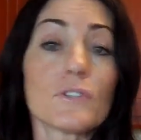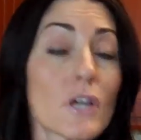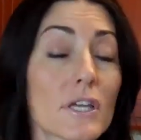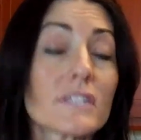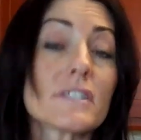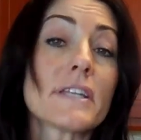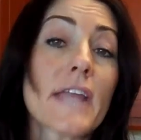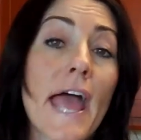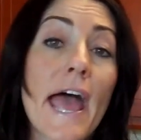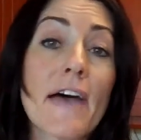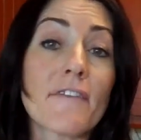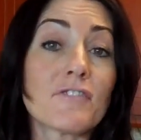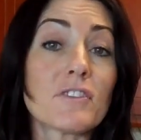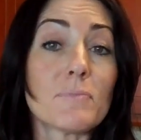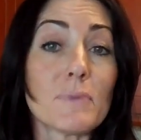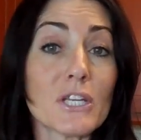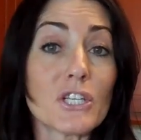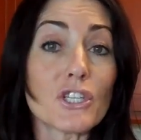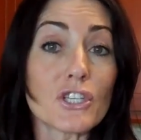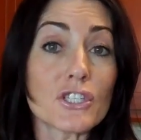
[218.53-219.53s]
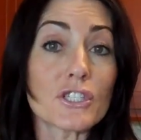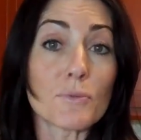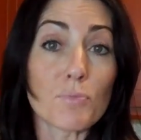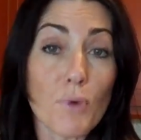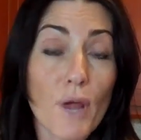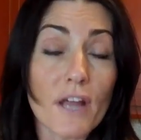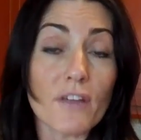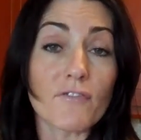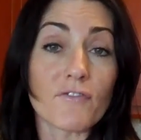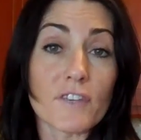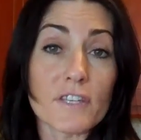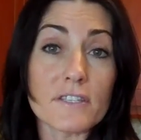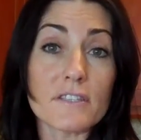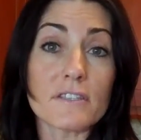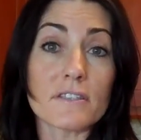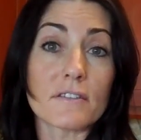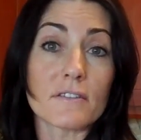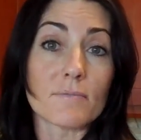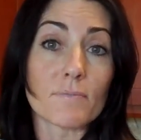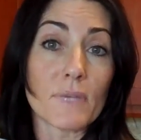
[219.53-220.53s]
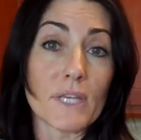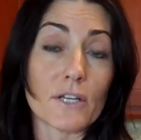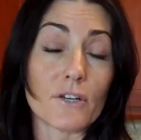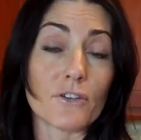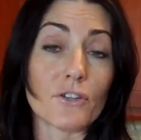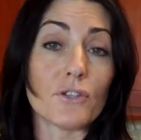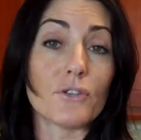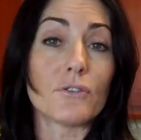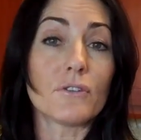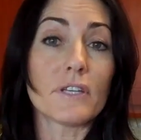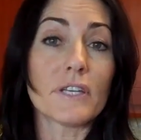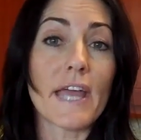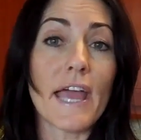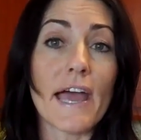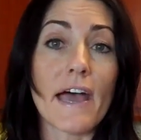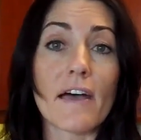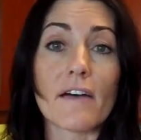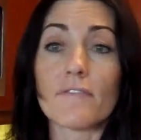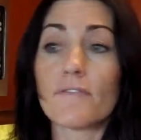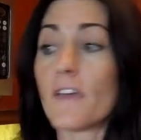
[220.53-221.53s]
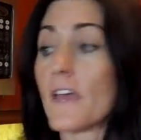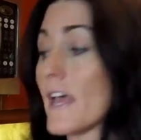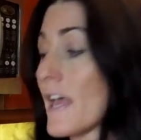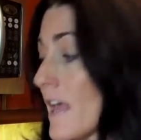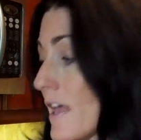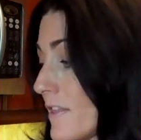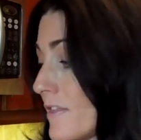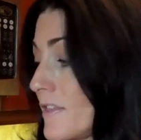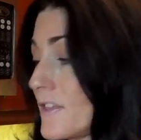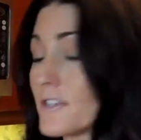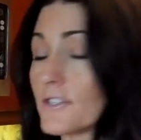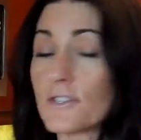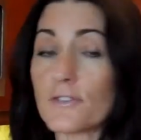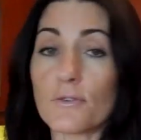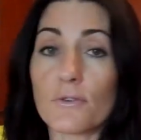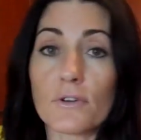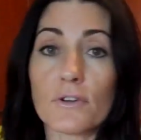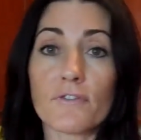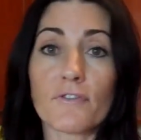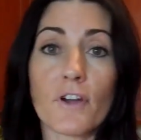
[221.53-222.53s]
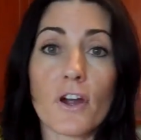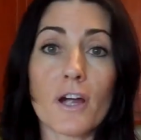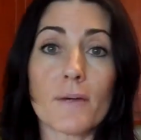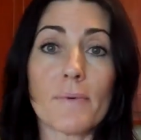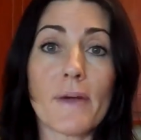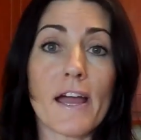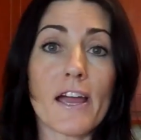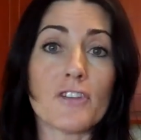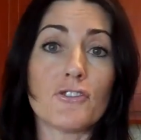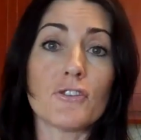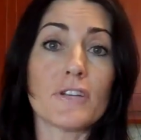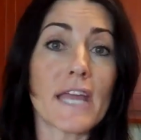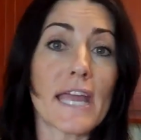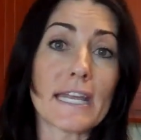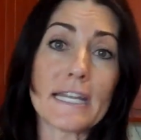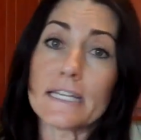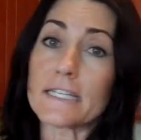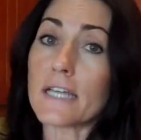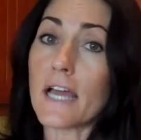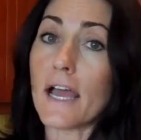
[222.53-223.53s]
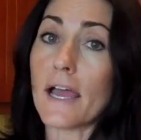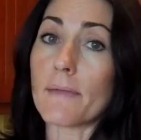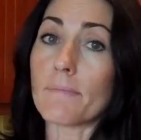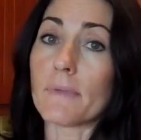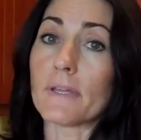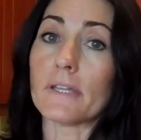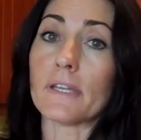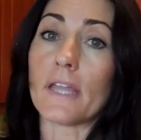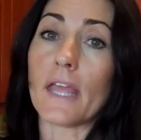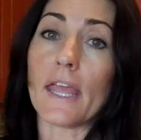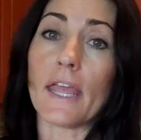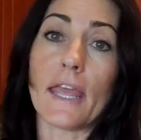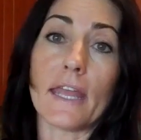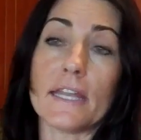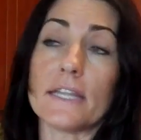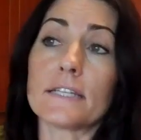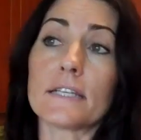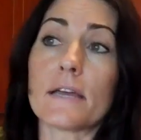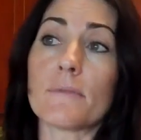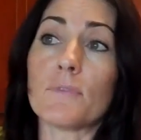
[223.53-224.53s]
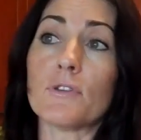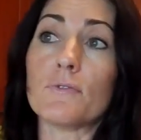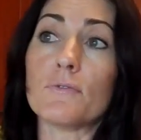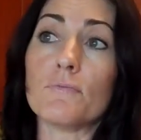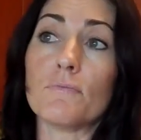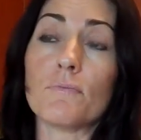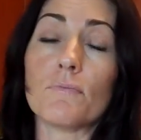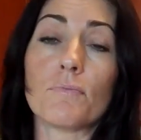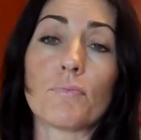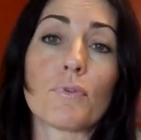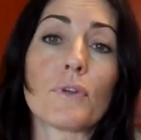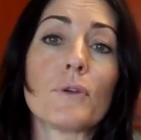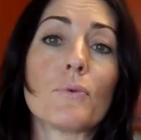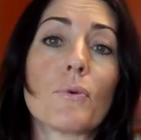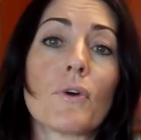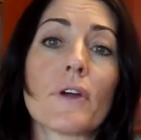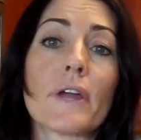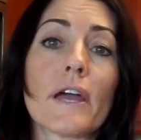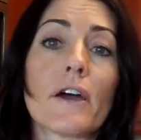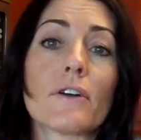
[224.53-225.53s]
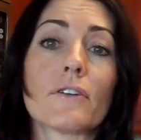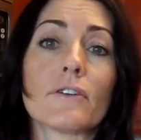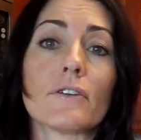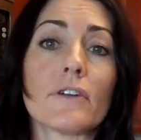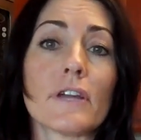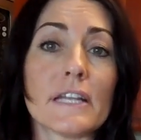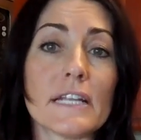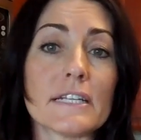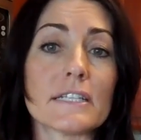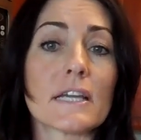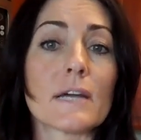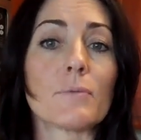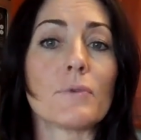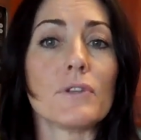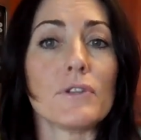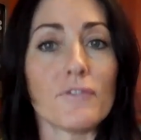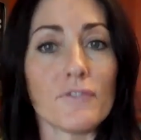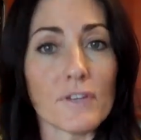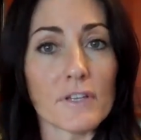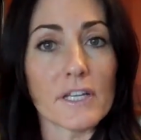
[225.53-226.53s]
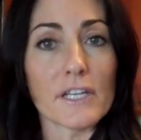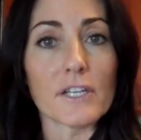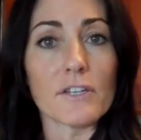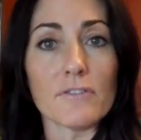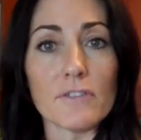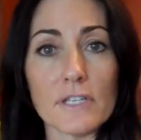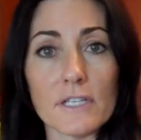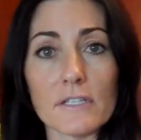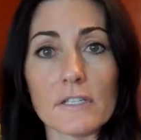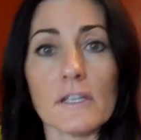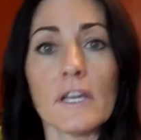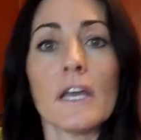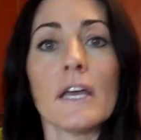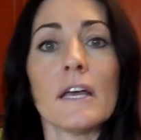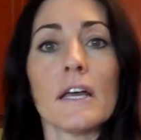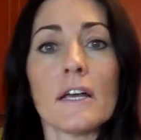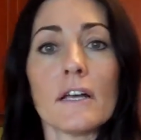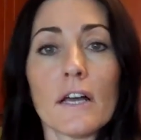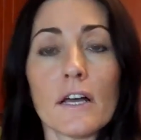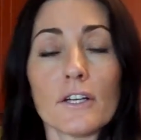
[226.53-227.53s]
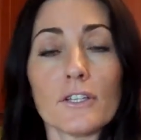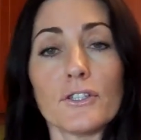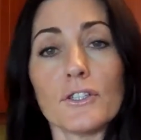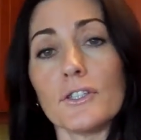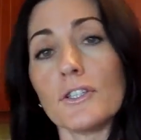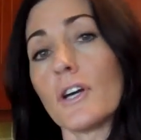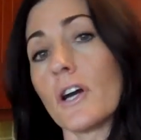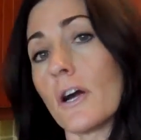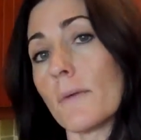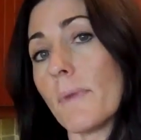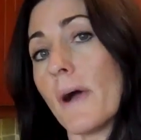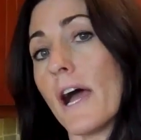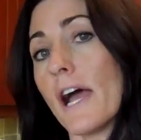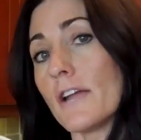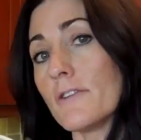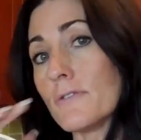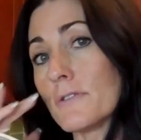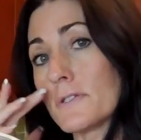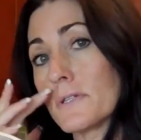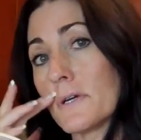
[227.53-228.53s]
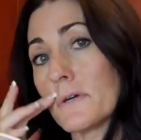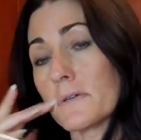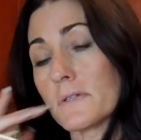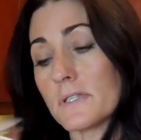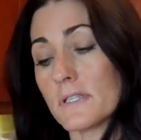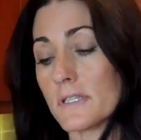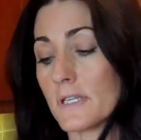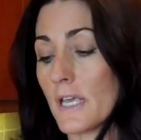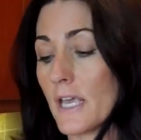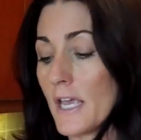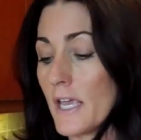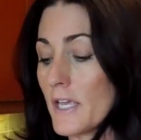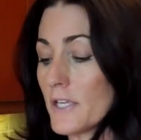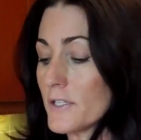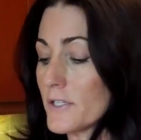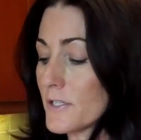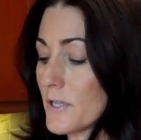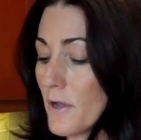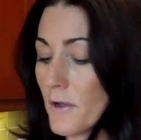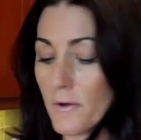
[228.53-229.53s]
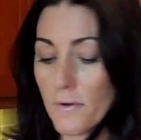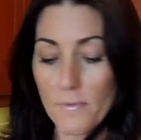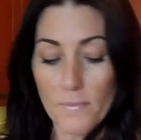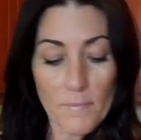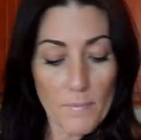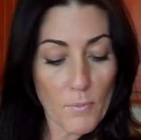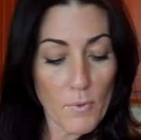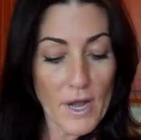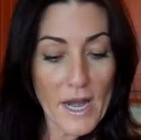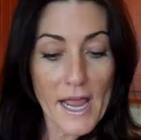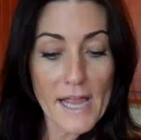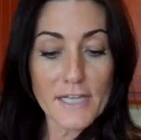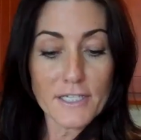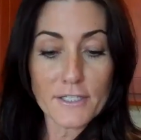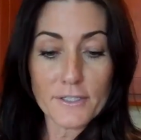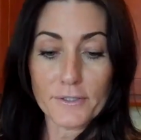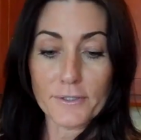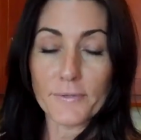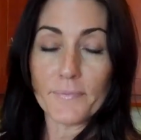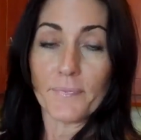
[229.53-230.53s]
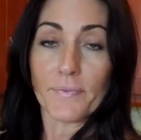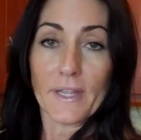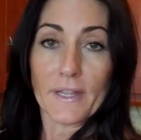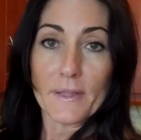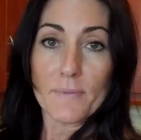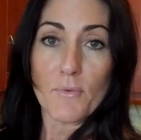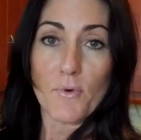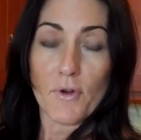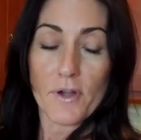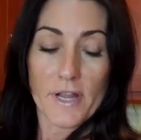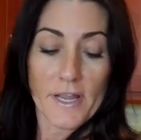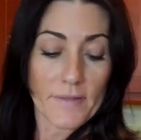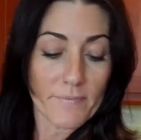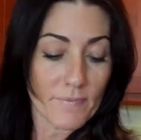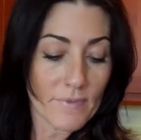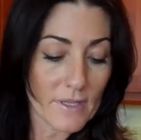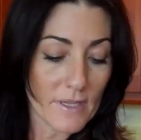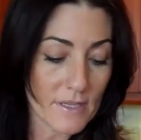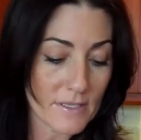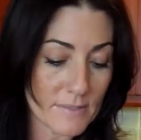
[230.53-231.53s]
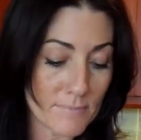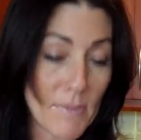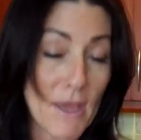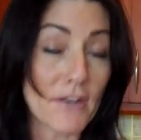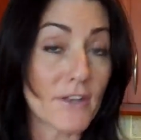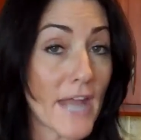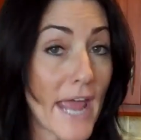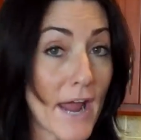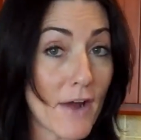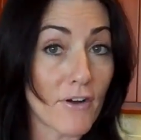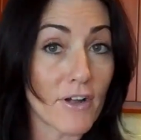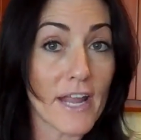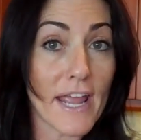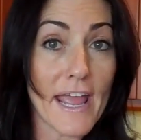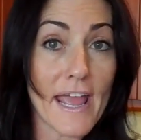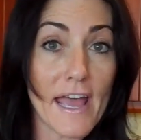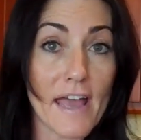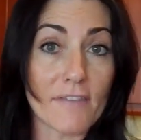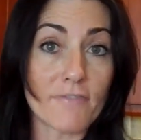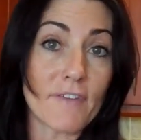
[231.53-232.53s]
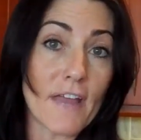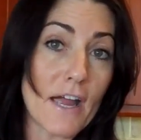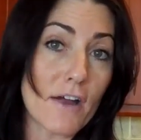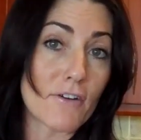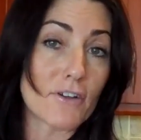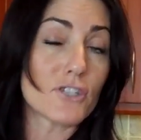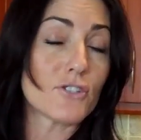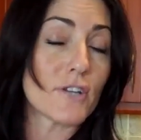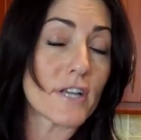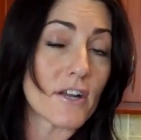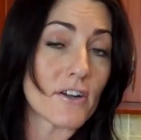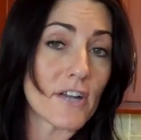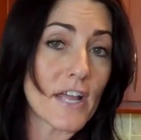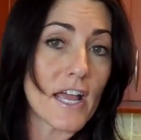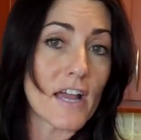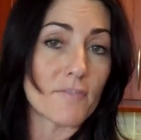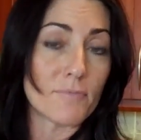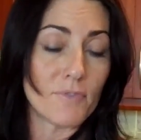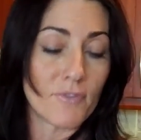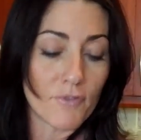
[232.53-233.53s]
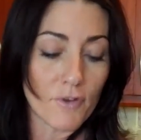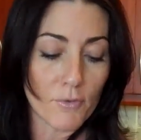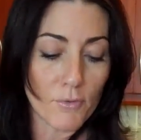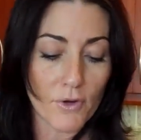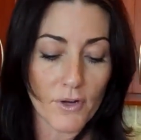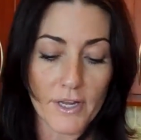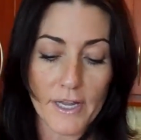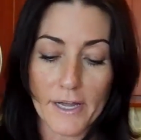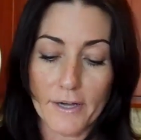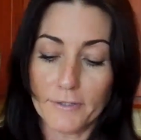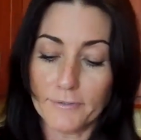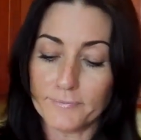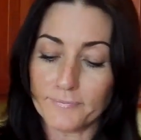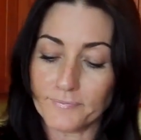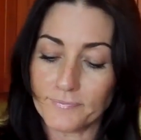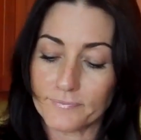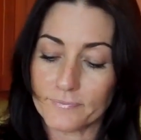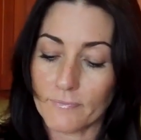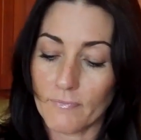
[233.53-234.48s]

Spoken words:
doesn't have to be just a breakfast meal. You can have this sort of carbohydrate anytime you pre-workout, or anytime when you feel like you need a good carbohydrate dose. So what I do in the morning is about an hour to an hour and a half before workout,